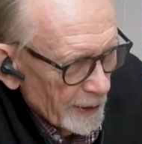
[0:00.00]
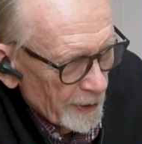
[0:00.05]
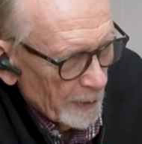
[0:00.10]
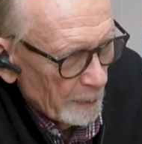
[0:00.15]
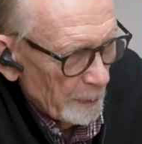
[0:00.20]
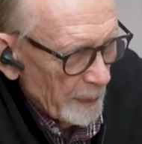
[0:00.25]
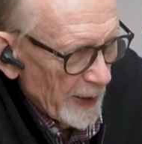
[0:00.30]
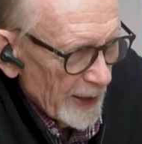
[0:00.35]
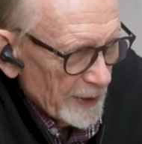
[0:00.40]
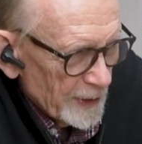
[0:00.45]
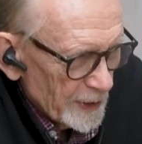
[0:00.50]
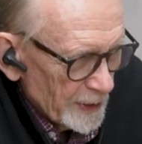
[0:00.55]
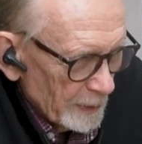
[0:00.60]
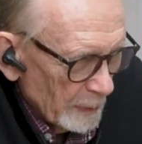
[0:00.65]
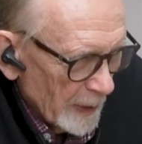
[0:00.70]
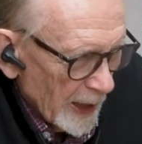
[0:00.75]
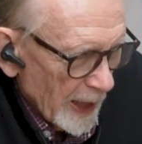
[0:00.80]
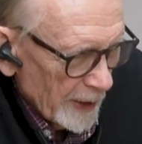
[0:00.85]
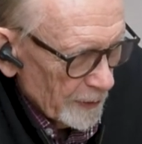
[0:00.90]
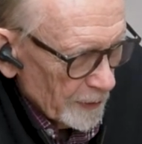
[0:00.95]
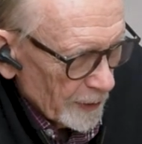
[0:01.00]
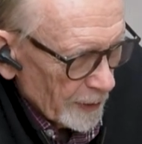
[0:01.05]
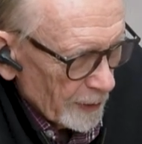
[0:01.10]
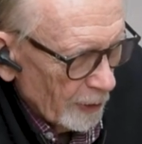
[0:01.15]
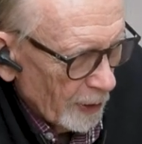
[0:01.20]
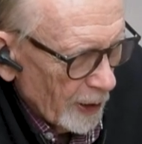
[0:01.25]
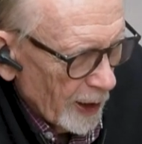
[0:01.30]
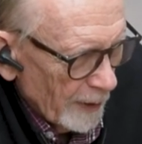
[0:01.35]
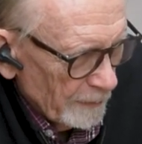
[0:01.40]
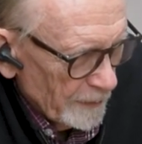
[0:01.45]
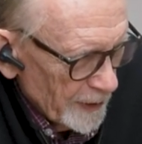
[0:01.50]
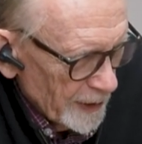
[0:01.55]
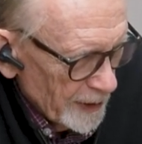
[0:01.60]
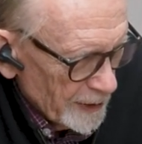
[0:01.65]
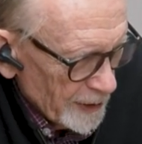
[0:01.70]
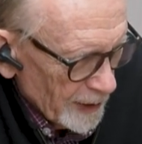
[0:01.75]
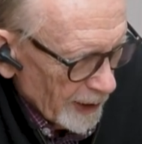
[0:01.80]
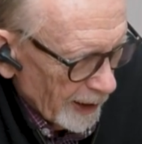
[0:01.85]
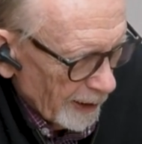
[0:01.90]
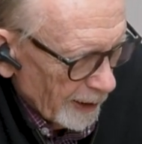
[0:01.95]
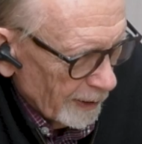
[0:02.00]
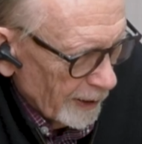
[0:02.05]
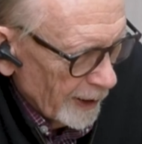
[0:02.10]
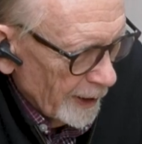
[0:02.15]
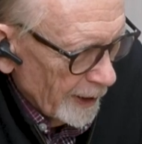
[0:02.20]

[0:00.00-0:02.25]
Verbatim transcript: the best Sumatra coffees are,